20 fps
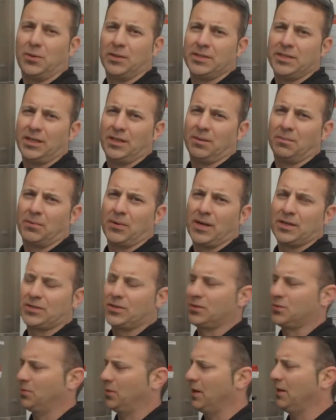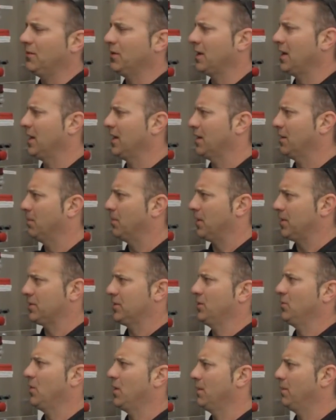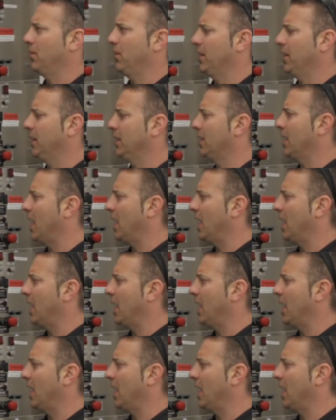Quincy compressors, whatever kind of compressor you want to put in.